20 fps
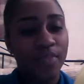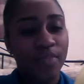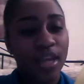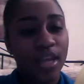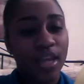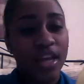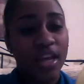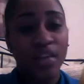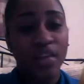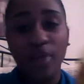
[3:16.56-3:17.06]

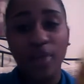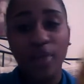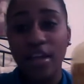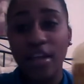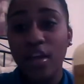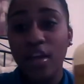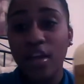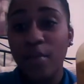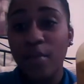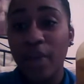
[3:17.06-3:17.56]
Anyway,
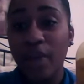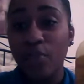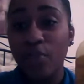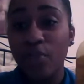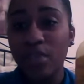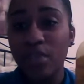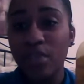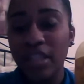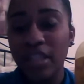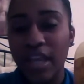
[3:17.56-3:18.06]
but I
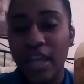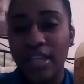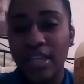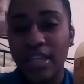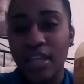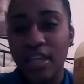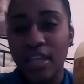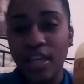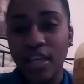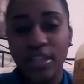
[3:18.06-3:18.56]
really like
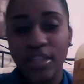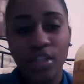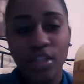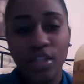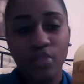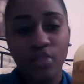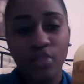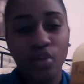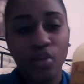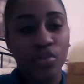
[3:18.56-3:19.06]
it. It's a
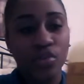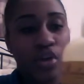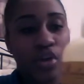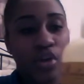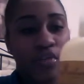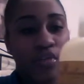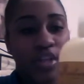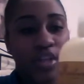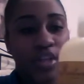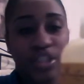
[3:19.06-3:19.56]
no
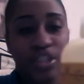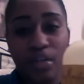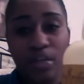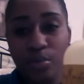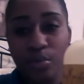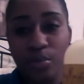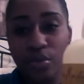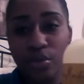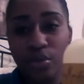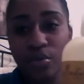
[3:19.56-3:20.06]
sulfate
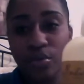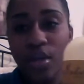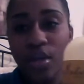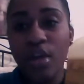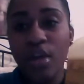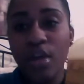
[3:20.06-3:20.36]
shampoo,